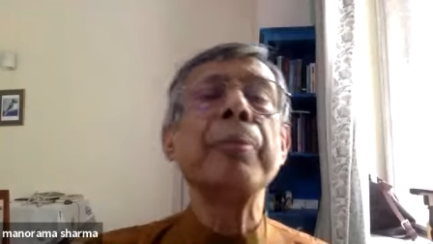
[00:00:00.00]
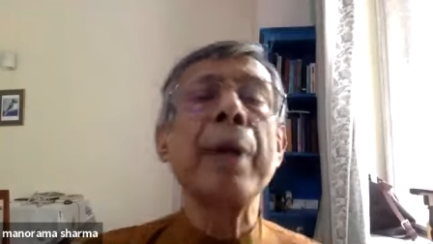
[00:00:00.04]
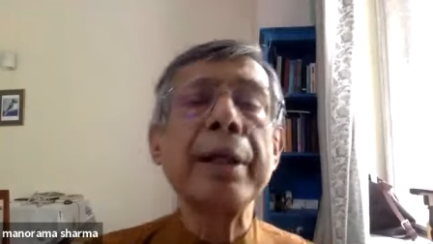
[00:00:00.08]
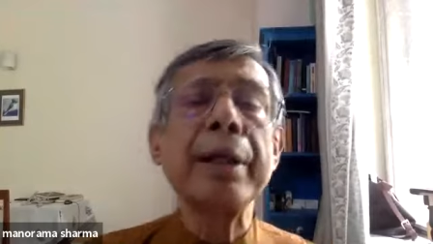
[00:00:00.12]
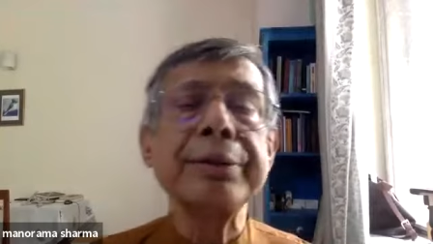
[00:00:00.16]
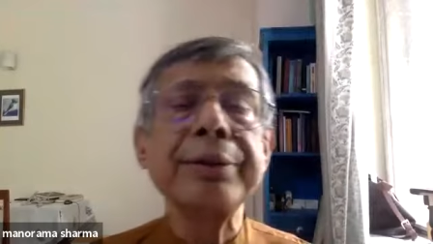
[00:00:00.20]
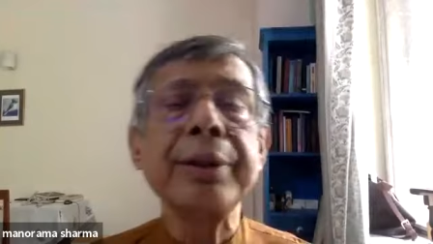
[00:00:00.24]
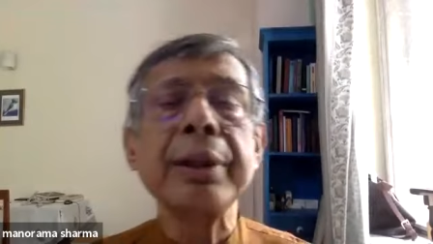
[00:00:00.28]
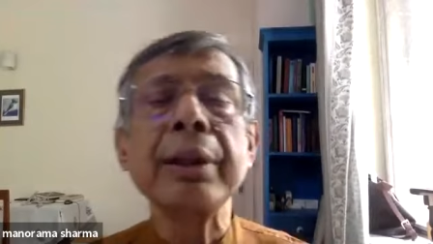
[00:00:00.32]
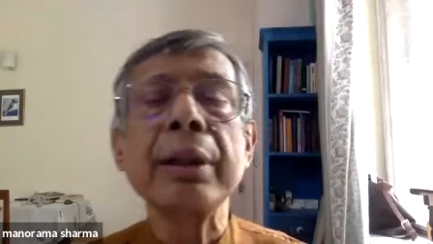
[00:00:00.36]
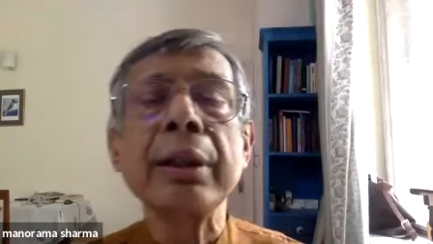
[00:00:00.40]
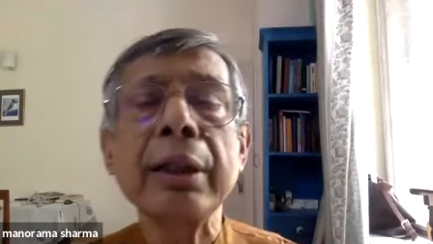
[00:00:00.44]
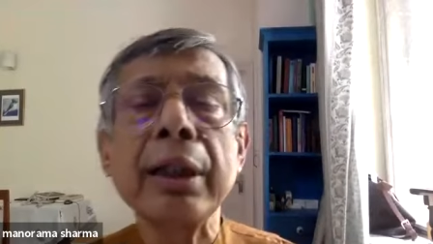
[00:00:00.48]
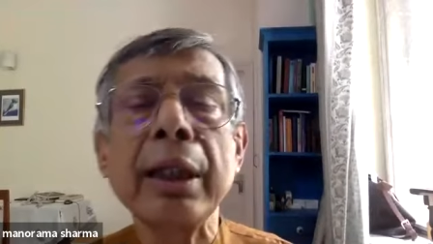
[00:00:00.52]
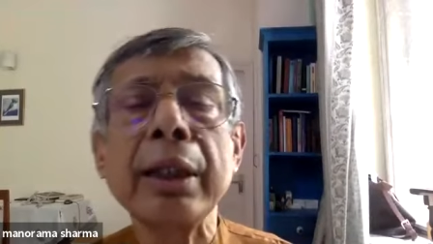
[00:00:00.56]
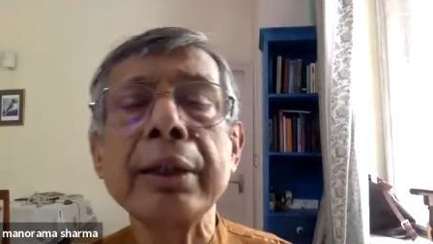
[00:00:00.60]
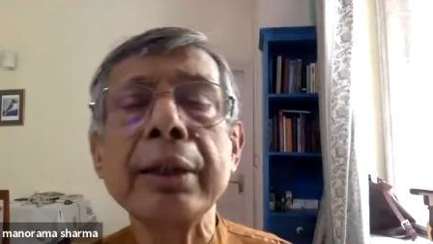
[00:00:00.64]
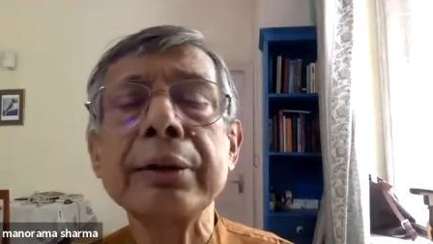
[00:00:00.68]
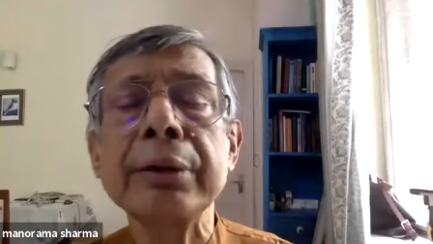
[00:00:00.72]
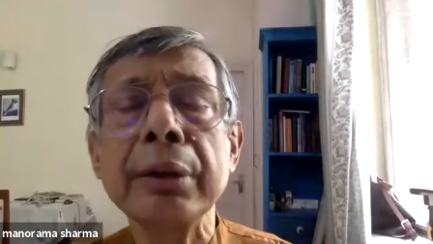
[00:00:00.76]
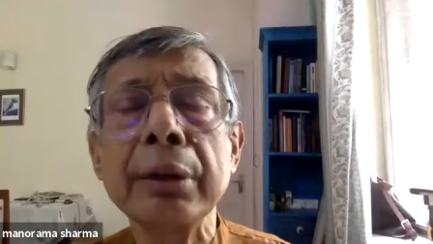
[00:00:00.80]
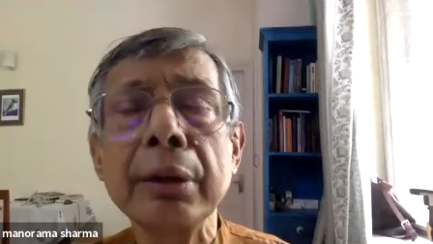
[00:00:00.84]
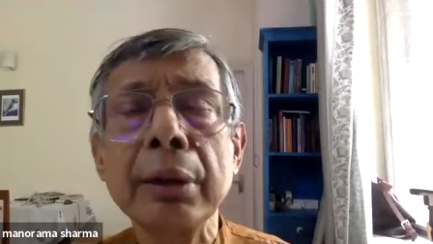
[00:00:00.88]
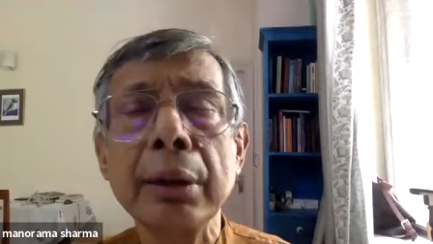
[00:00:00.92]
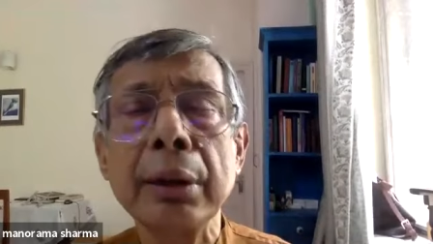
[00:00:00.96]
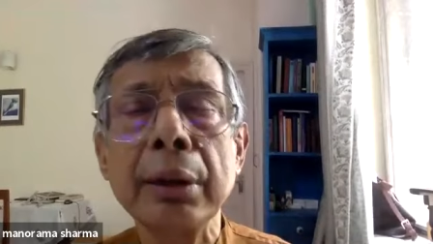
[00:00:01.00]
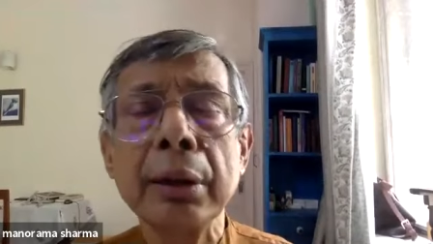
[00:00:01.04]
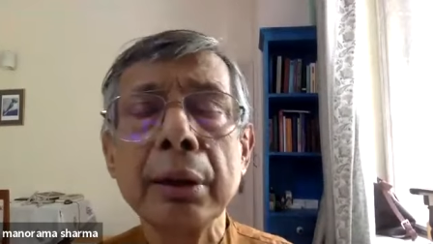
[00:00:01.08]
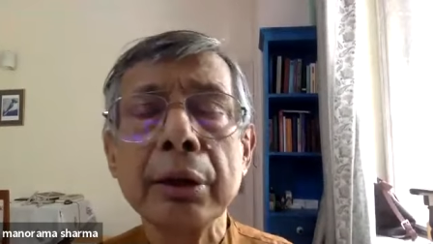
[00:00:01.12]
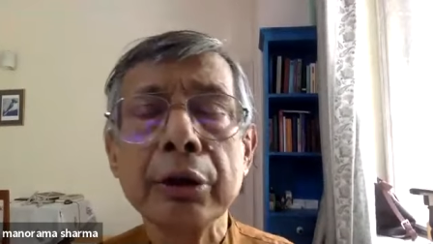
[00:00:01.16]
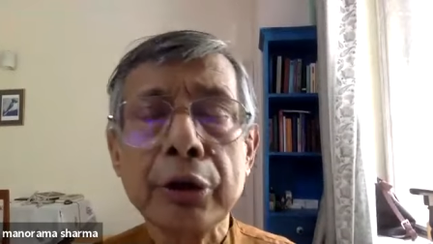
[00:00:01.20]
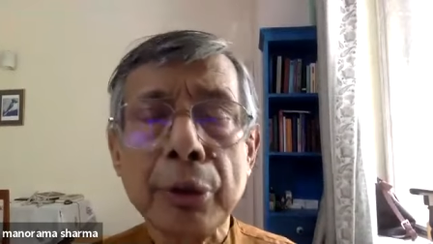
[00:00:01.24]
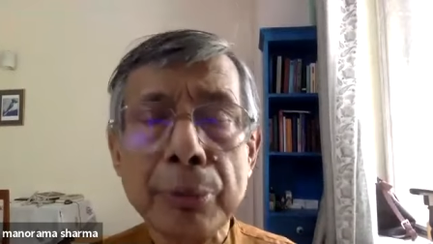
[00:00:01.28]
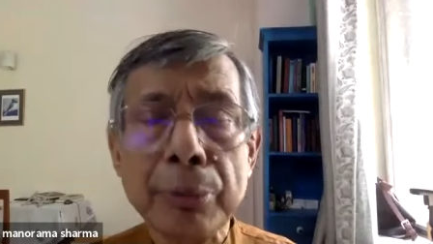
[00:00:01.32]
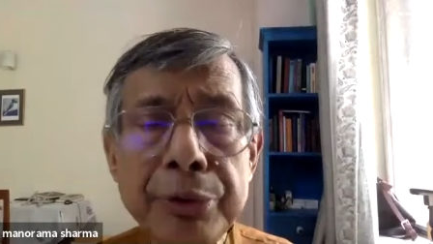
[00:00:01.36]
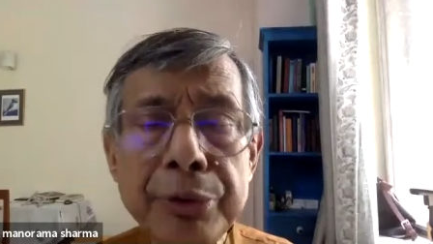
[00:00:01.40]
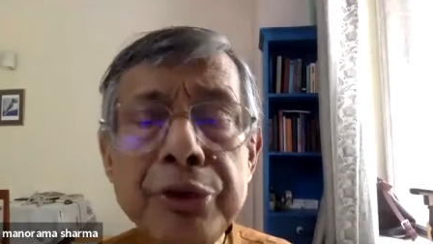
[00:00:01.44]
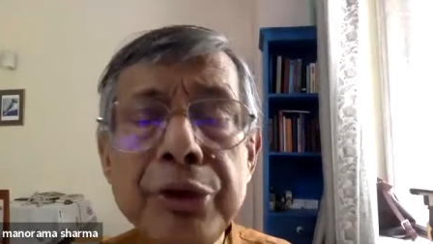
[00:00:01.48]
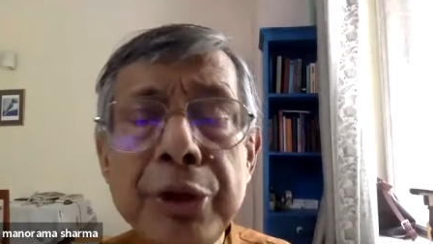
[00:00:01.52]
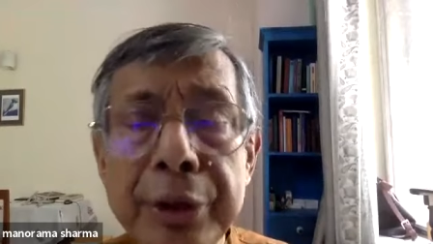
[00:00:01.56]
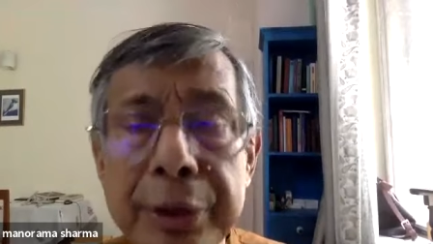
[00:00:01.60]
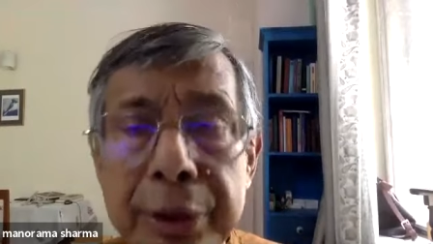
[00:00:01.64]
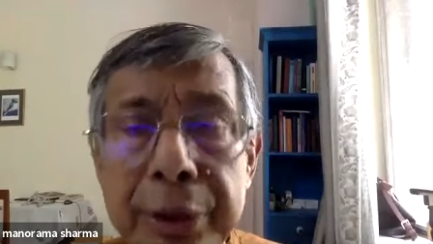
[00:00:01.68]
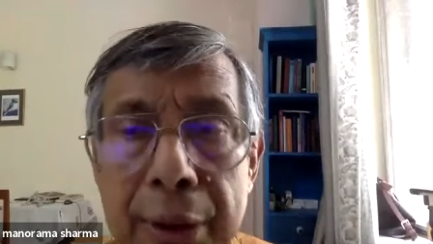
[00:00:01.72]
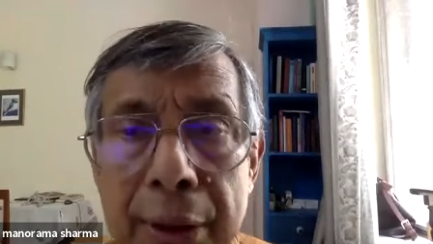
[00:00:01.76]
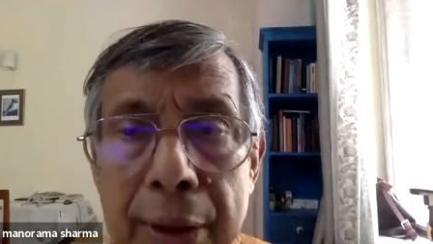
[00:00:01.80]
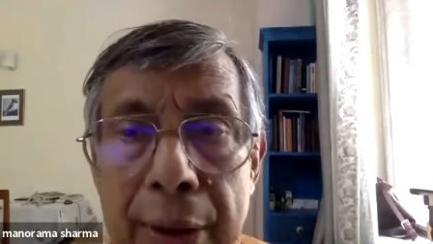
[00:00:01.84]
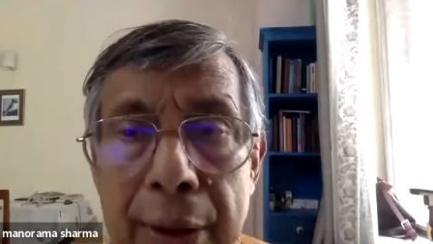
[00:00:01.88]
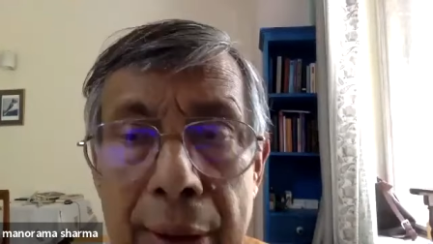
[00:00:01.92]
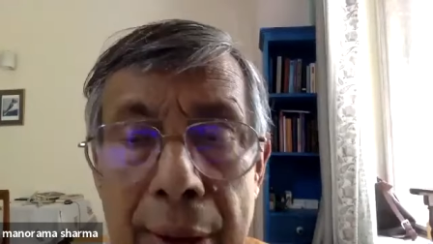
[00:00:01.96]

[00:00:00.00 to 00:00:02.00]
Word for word: marginalized community.